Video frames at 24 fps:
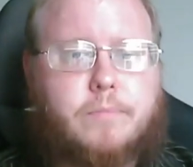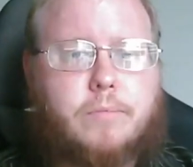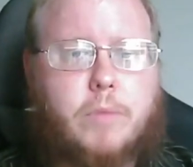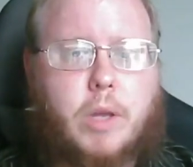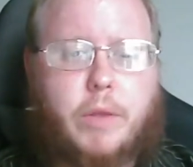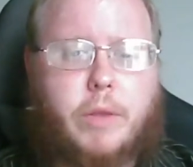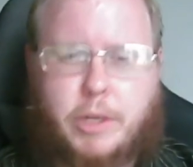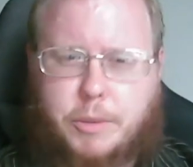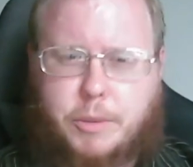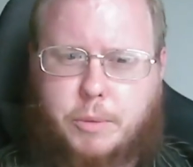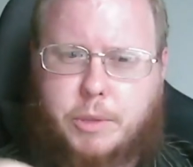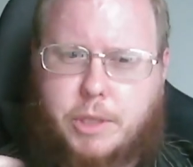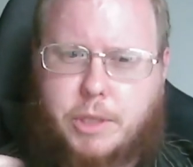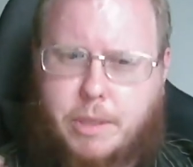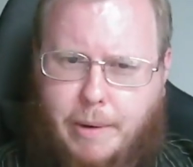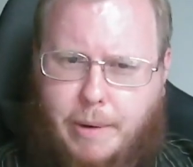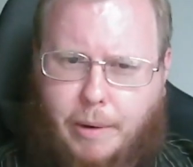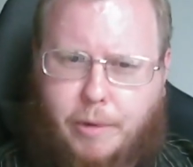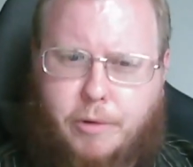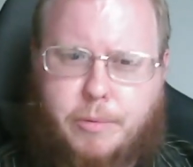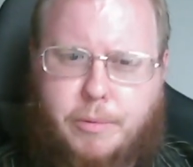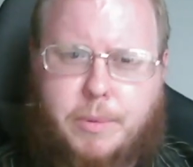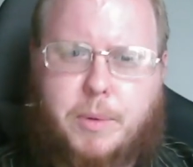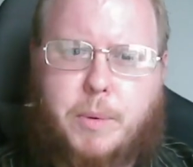And this was the
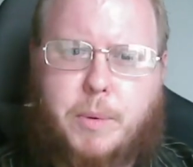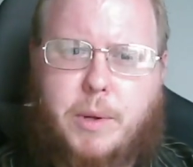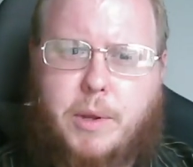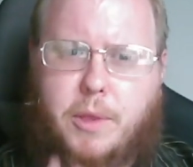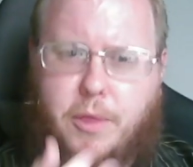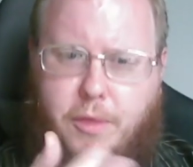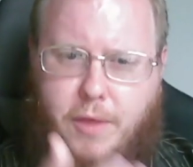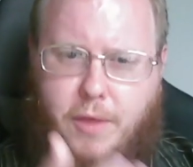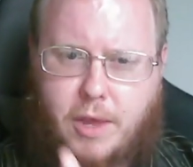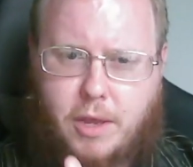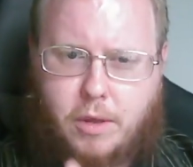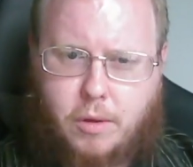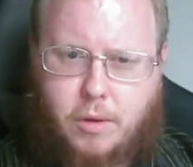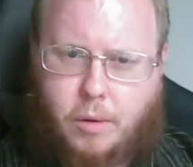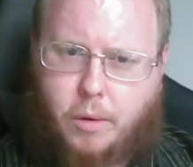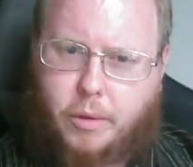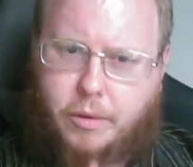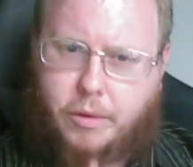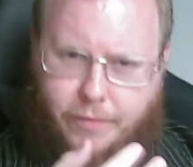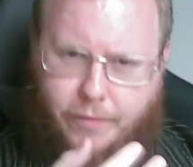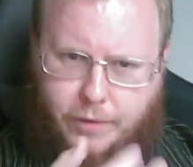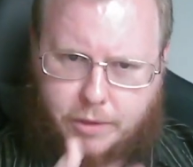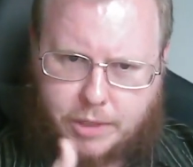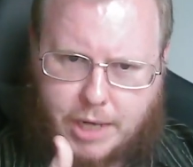marriage between Thingol,
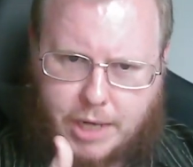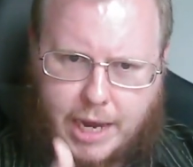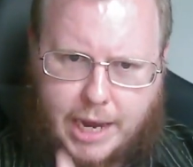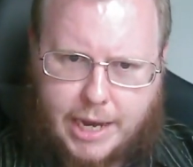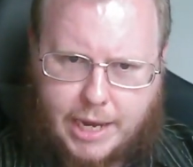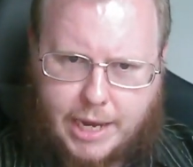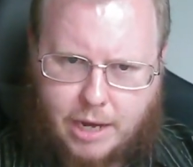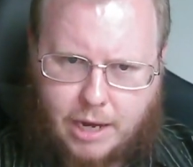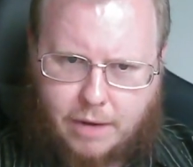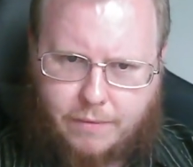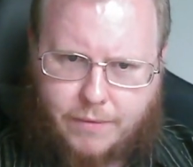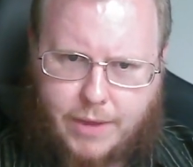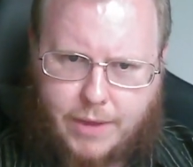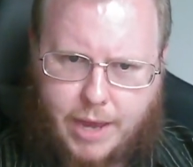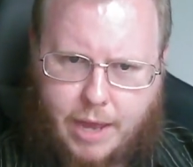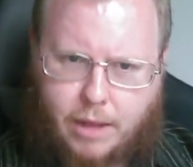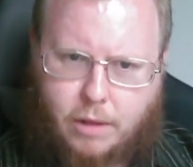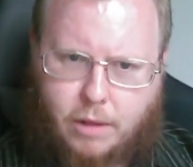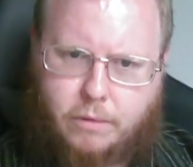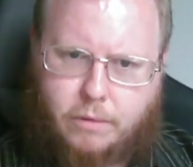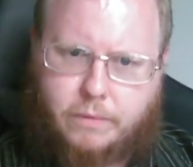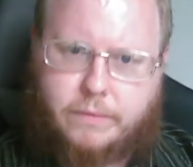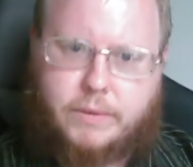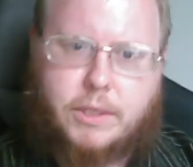the first High King of the
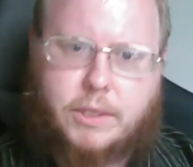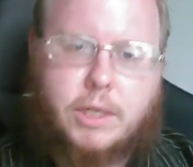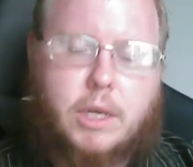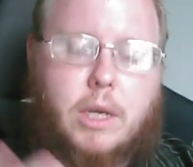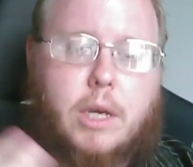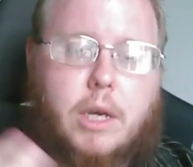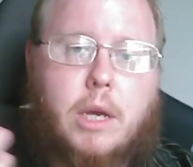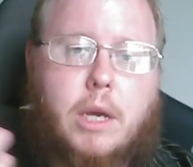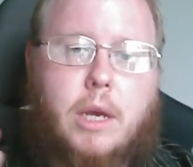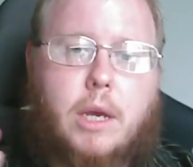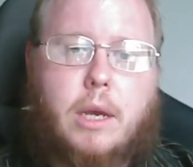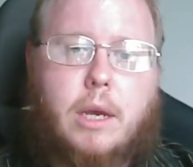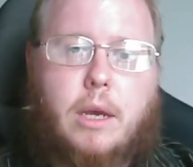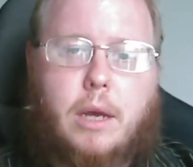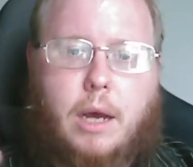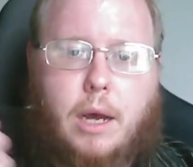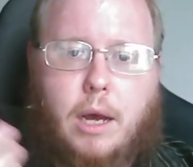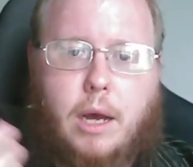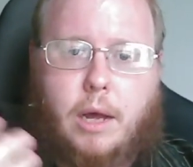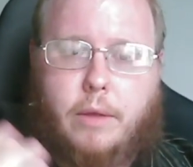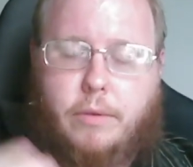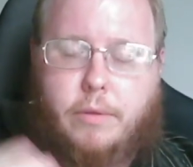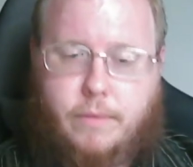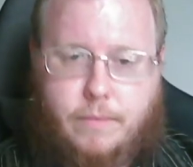Elves,
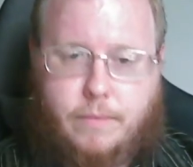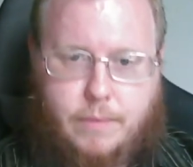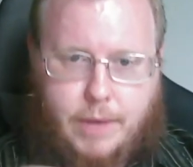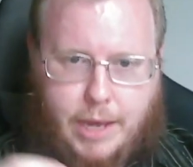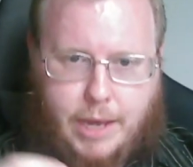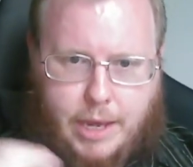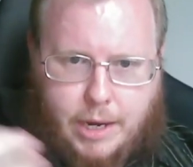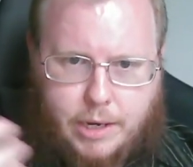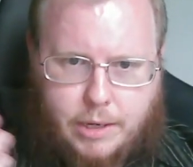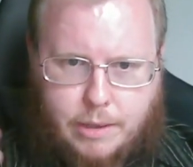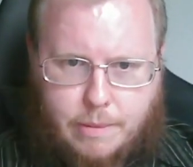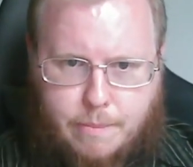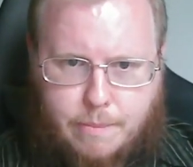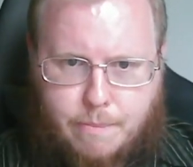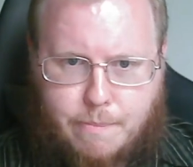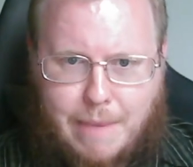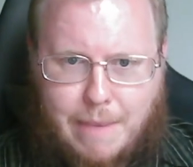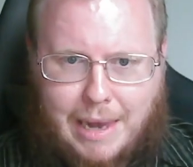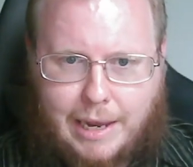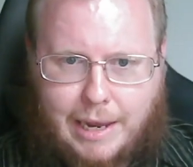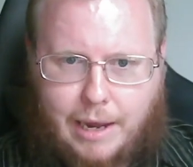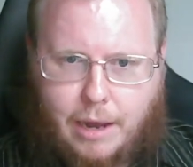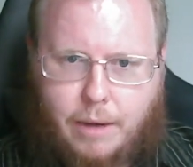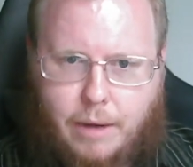uh, and
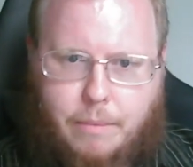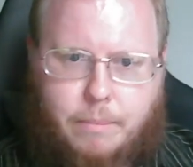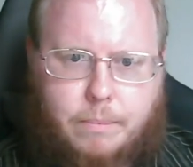Melian.